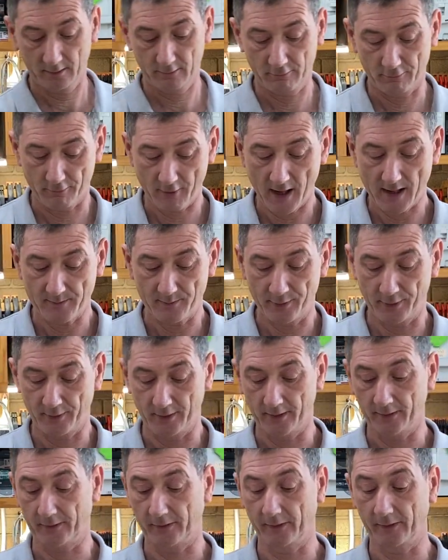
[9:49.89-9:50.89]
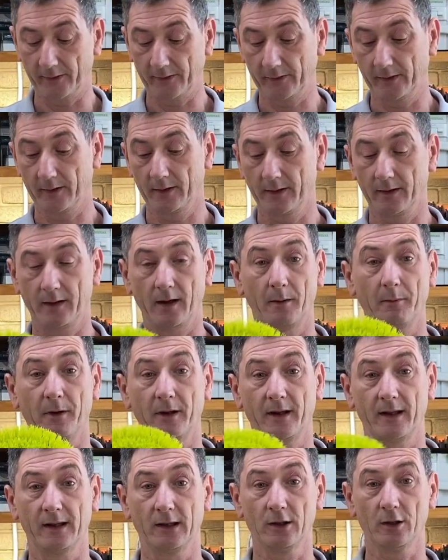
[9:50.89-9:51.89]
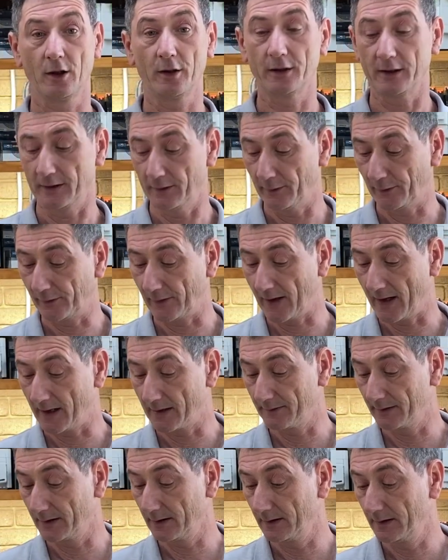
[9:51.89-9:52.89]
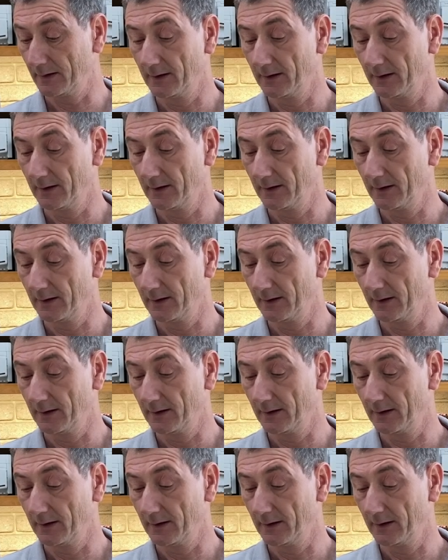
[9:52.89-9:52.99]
Great purchase. I'm going to get a lot of use out of it.